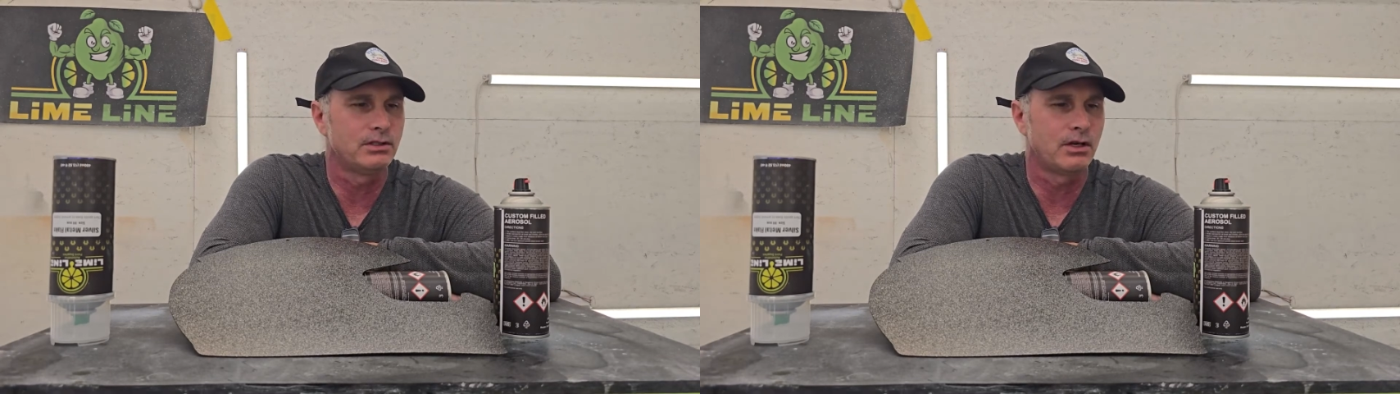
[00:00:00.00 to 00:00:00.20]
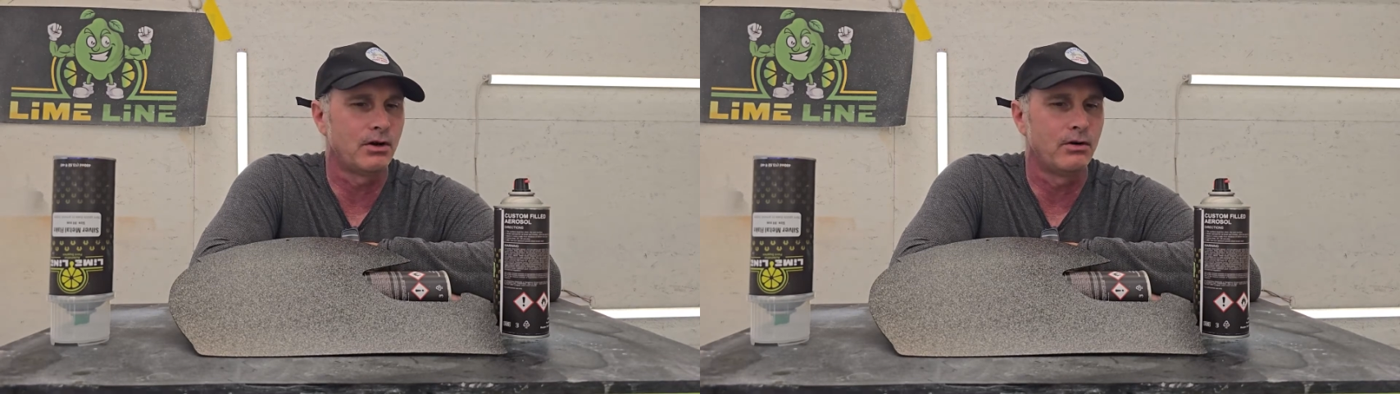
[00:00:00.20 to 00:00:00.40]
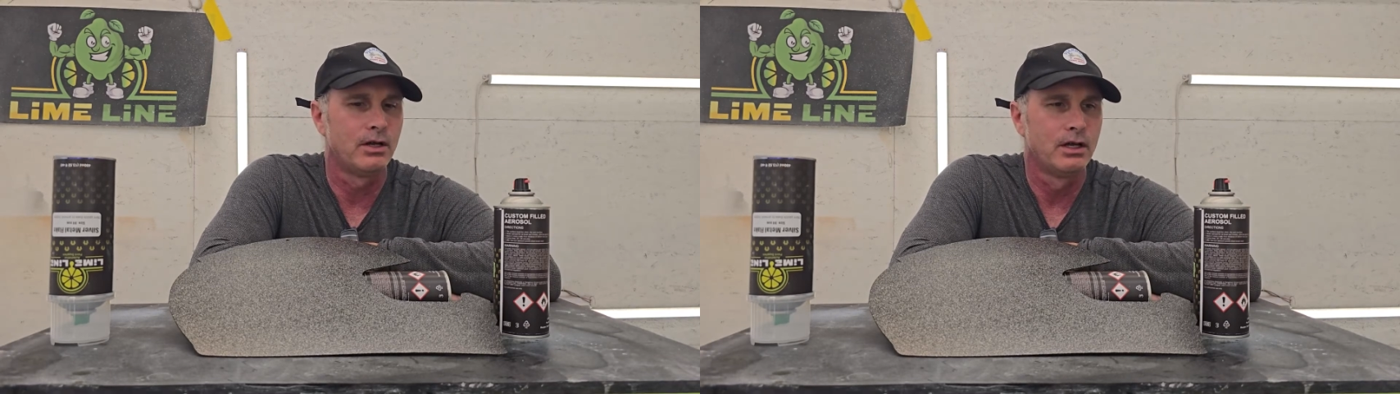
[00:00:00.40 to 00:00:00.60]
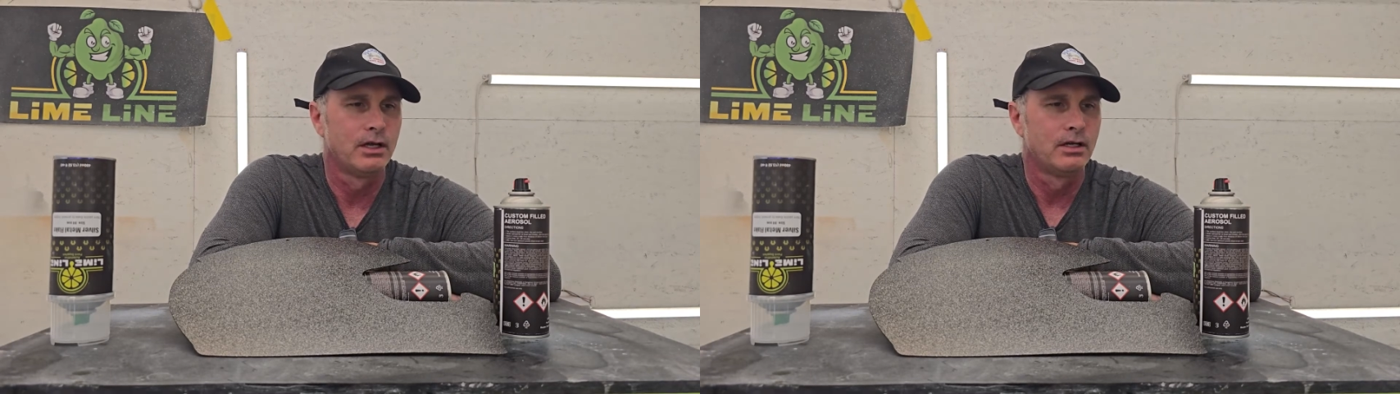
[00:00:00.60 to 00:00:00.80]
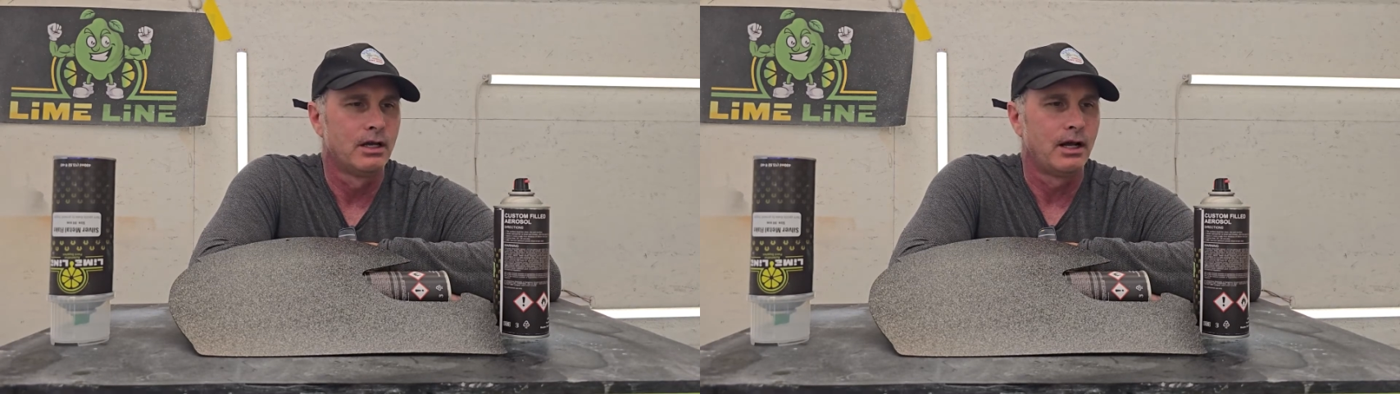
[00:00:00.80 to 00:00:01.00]
So
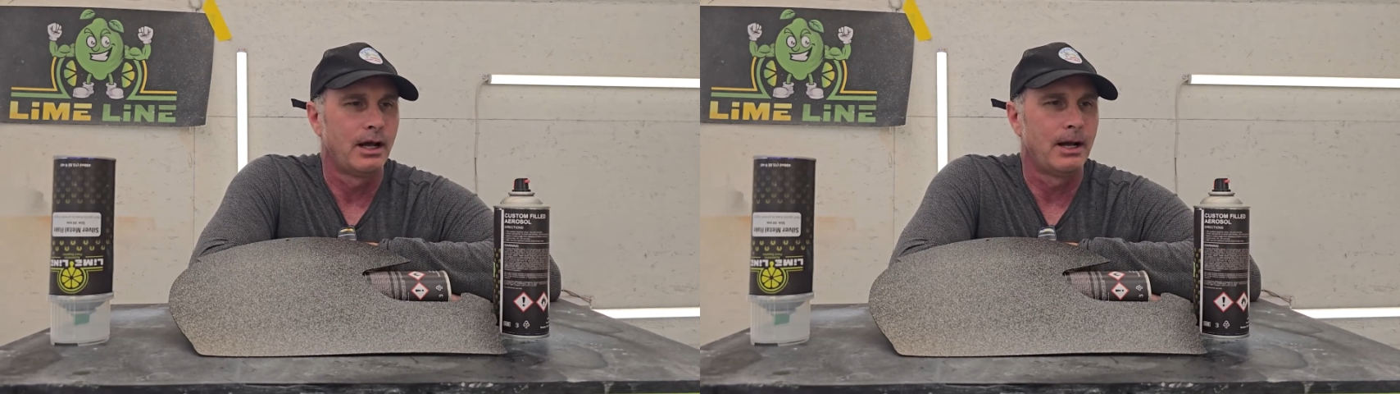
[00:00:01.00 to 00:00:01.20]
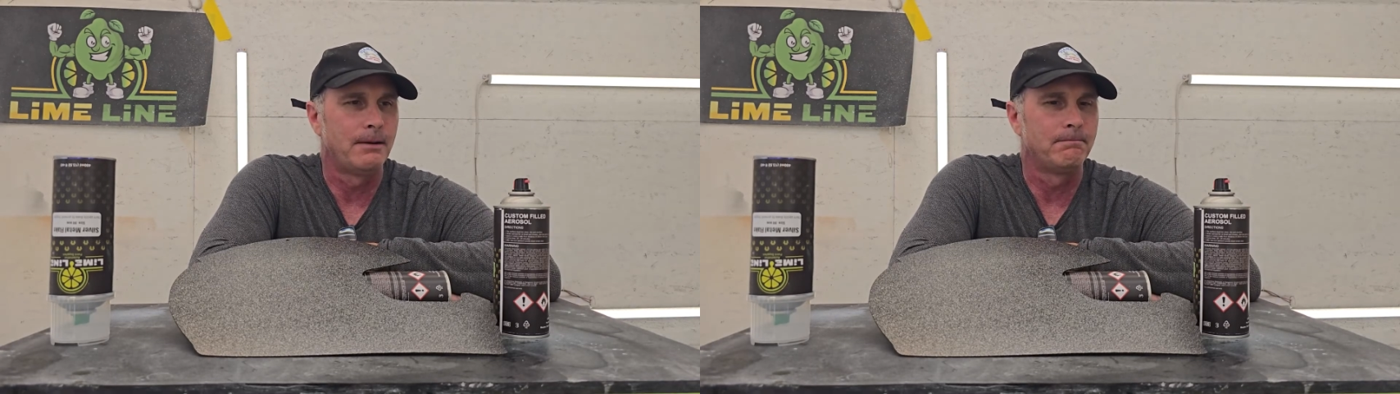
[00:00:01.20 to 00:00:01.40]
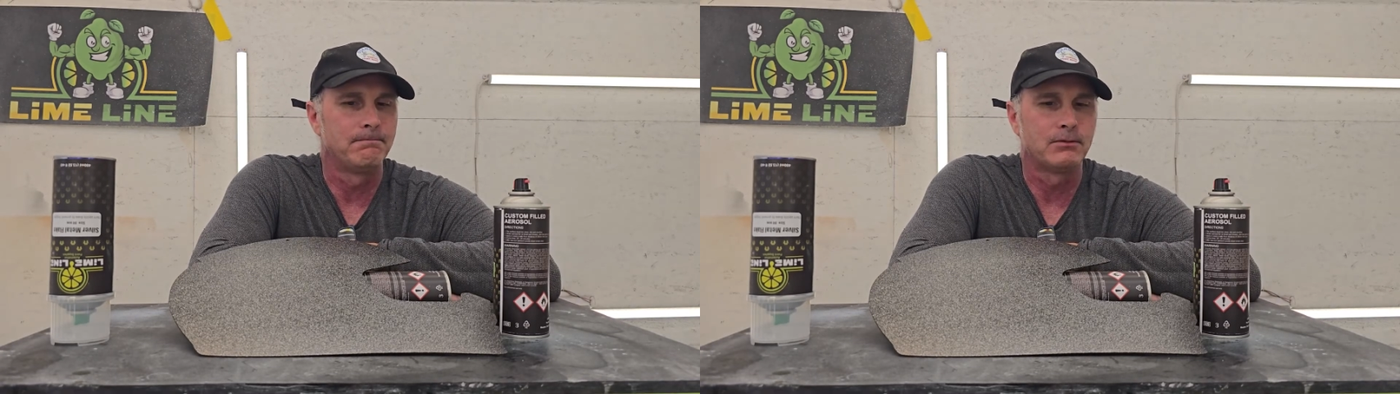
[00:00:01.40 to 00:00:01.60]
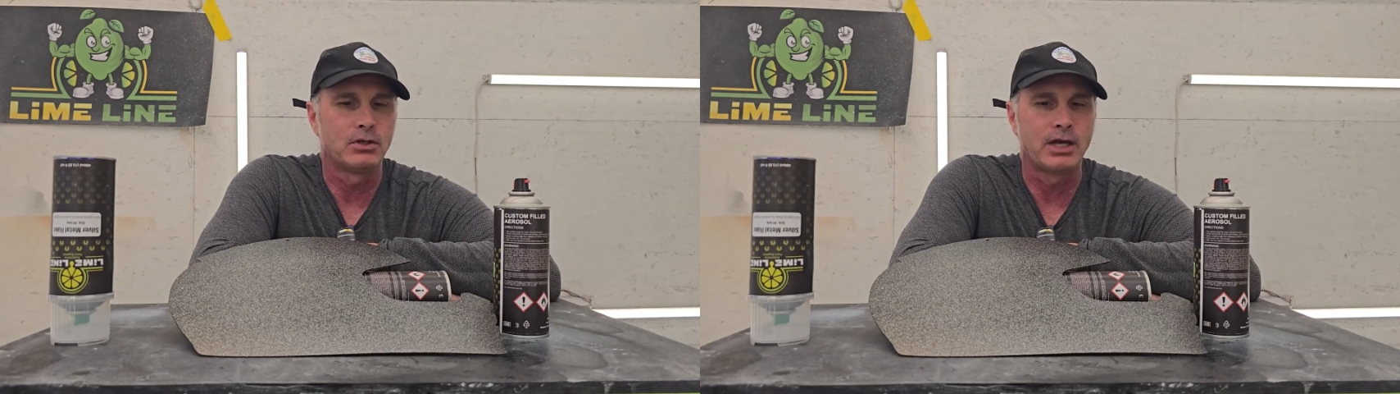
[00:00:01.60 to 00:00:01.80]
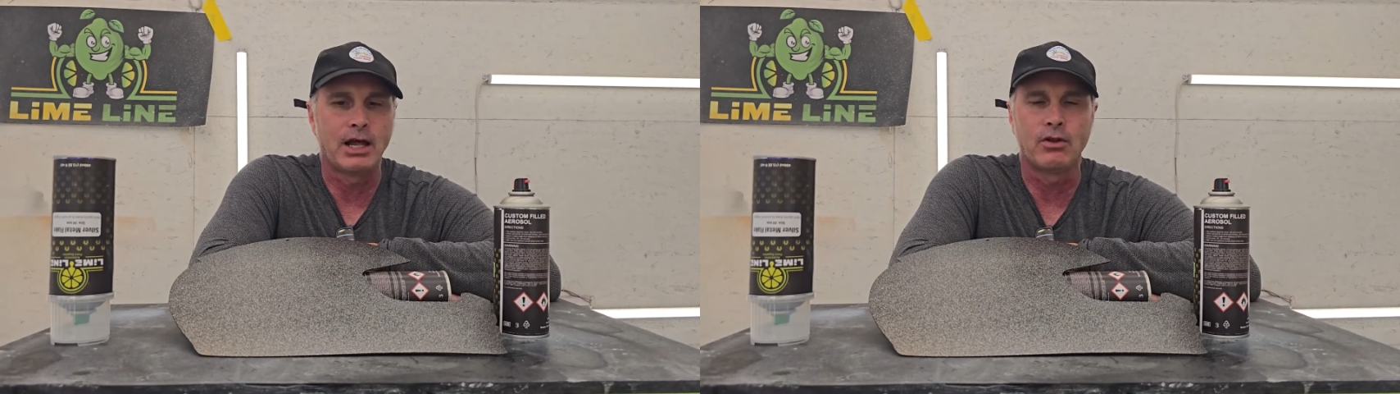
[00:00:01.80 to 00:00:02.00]

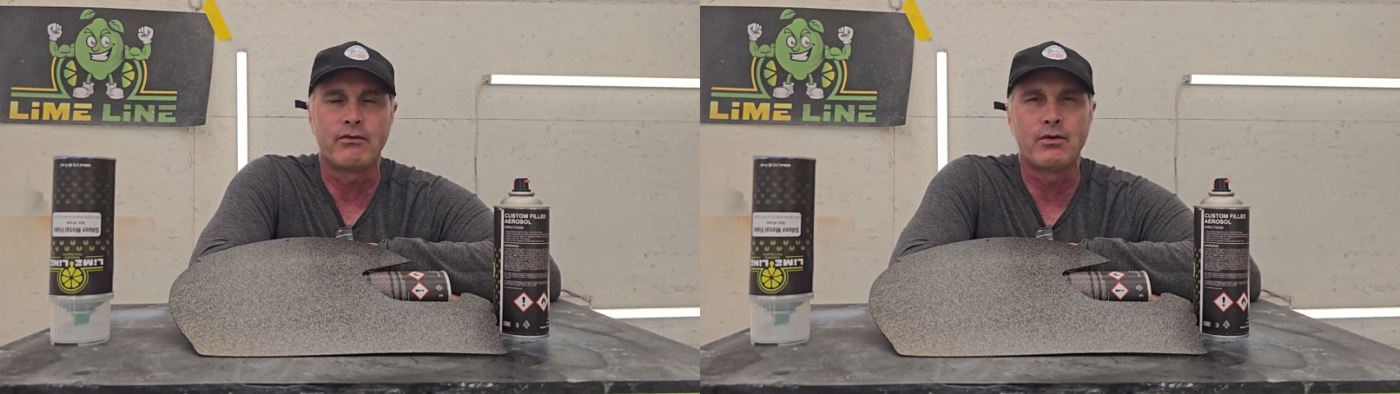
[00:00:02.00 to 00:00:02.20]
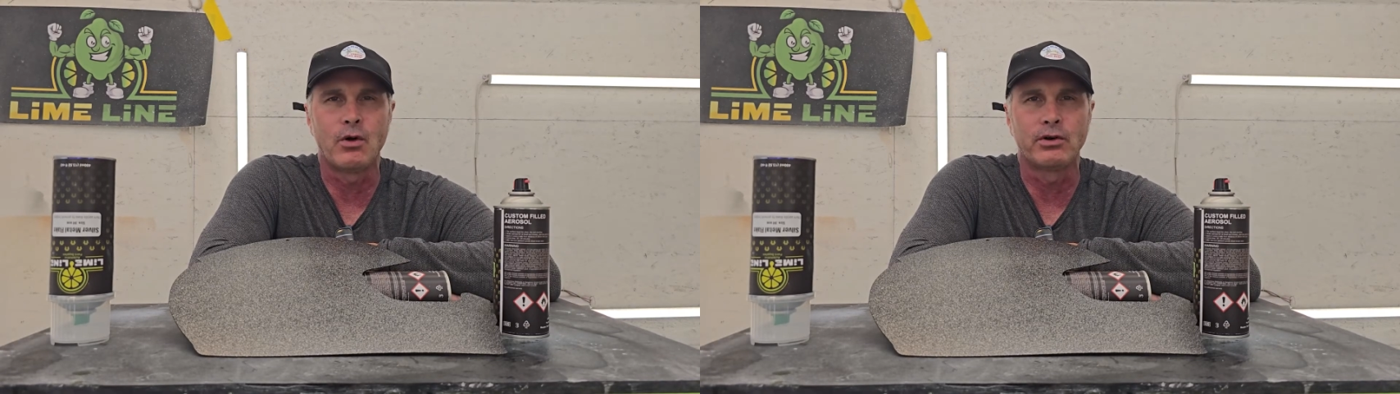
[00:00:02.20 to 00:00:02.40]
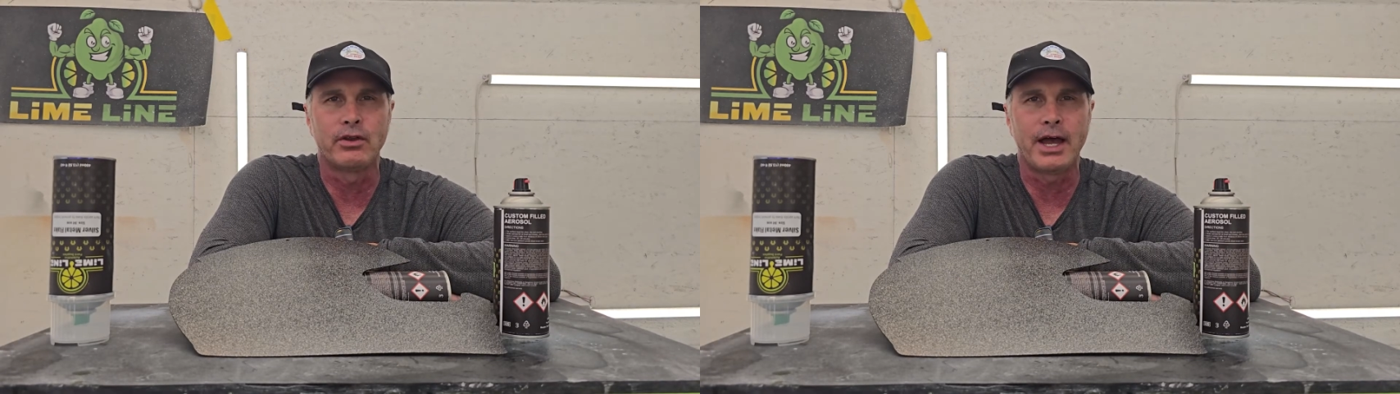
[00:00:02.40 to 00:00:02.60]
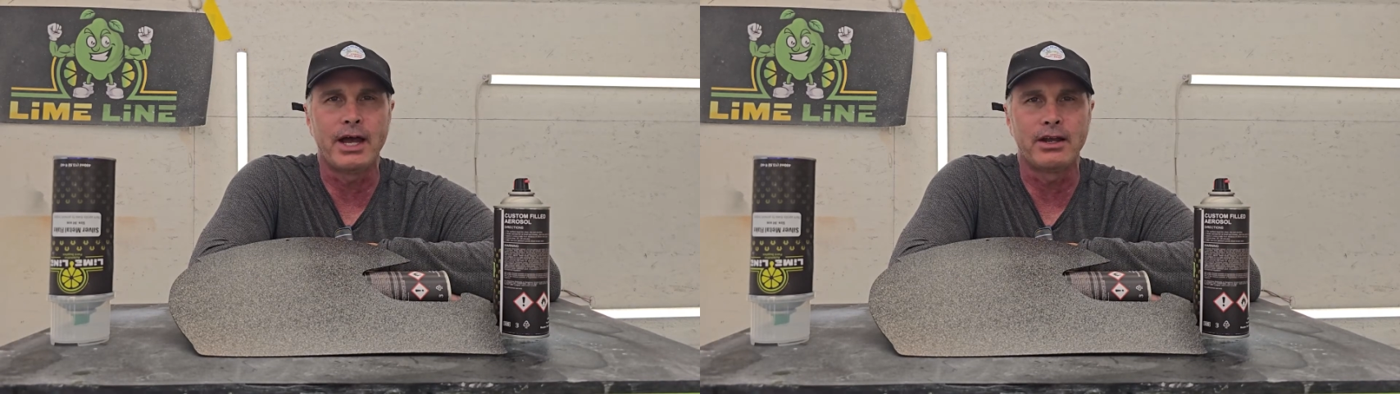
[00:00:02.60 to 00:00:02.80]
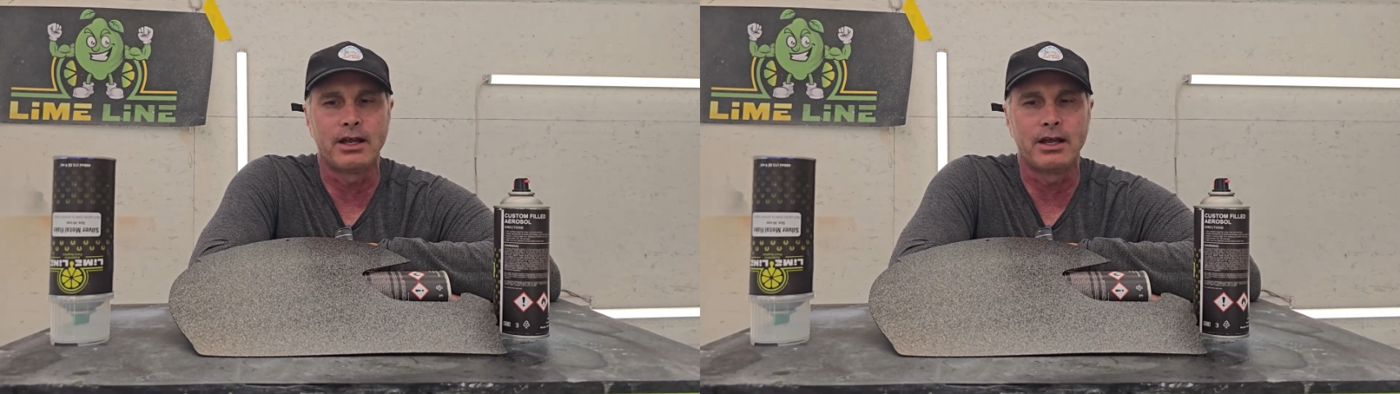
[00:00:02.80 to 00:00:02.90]
yeah, I look forward to that.